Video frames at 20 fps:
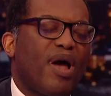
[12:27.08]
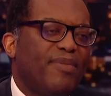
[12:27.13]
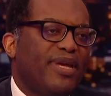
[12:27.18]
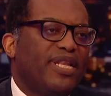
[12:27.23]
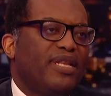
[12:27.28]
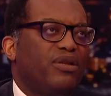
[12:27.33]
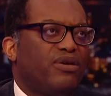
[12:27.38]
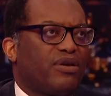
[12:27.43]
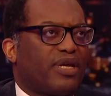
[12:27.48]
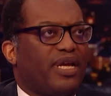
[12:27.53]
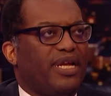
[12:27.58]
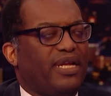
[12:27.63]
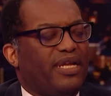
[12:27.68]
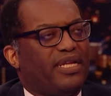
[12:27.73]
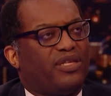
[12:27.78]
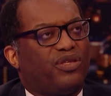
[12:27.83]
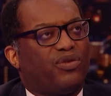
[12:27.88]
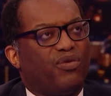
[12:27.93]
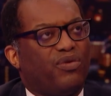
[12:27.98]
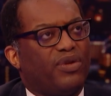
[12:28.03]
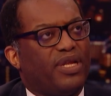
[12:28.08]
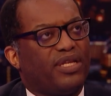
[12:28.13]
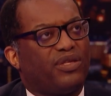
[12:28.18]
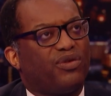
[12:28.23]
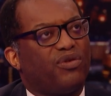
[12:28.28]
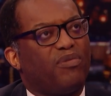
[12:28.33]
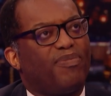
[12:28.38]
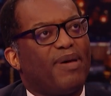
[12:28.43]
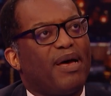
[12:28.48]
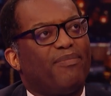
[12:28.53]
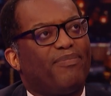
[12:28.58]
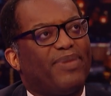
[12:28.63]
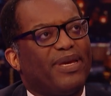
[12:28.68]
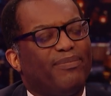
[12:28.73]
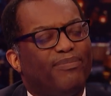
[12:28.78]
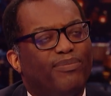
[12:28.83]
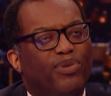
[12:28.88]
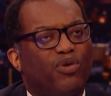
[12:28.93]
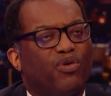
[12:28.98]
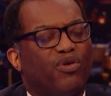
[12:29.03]
I mean, look, it's not about
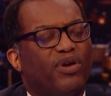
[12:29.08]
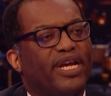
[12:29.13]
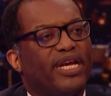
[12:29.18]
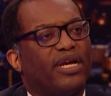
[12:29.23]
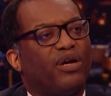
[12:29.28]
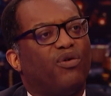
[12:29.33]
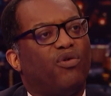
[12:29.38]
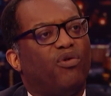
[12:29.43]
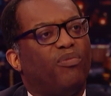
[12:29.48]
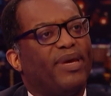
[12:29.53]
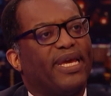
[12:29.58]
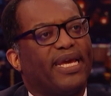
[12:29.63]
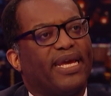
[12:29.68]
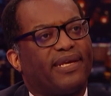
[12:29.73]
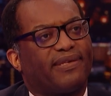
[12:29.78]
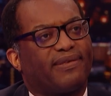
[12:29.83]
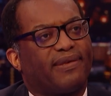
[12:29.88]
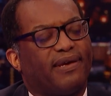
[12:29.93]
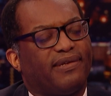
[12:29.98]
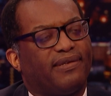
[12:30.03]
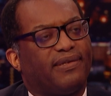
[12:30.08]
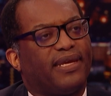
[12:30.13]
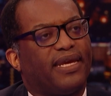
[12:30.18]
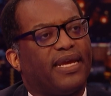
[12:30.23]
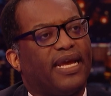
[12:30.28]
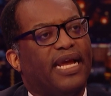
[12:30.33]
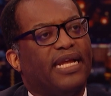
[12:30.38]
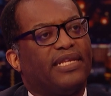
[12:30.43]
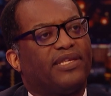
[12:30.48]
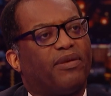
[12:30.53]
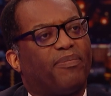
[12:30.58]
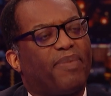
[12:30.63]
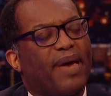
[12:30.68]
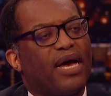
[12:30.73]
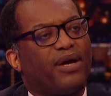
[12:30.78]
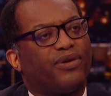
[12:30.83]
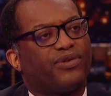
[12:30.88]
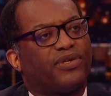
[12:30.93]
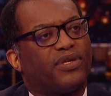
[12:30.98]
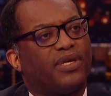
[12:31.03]
being boring or being exciting. It's
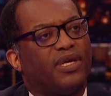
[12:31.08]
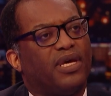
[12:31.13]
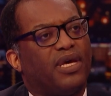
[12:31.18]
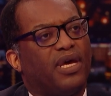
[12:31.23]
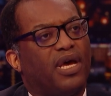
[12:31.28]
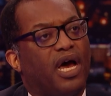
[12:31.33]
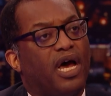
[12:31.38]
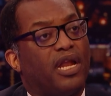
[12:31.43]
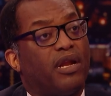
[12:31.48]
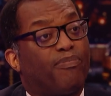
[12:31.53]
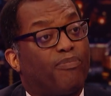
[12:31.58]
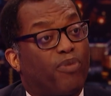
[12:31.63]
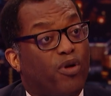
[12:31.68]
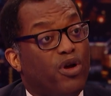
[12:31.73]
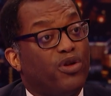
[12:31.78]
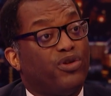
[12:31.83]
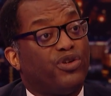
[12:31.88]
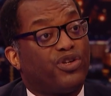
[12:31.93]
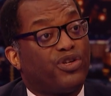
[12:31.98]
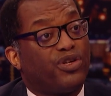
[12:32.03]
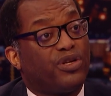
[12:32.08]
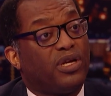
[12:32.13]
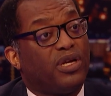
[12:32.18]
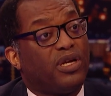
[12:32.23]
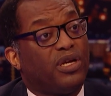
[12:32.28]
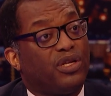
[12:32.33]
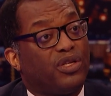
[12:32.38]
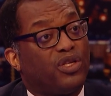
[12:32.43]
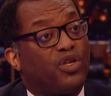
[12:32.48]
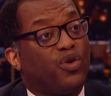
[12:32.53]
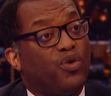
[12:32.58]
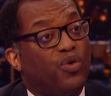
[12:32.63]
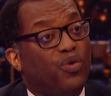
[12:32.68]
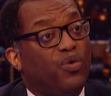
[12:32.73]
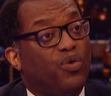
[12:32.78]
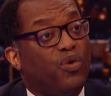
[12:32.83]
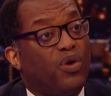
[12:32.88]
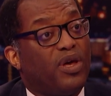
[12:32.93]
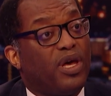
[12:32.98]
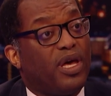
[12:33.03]
about an approach
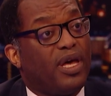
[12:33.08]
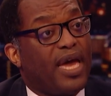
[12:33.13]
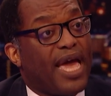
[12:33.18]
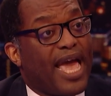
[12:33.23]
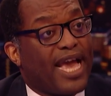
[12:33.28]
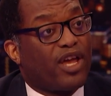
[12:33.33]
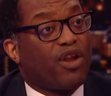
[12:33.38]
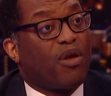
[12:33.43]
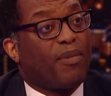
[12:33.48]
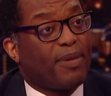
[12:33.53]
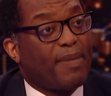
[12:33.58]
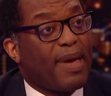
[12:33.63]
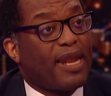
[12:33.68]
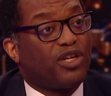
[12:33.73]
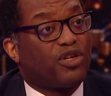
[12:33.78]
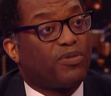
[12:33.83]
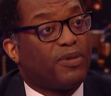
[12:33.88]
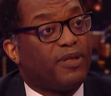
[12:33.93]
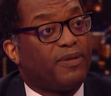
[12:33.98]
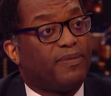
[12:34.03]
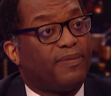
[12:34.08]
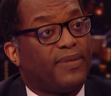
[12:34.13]
to economic management.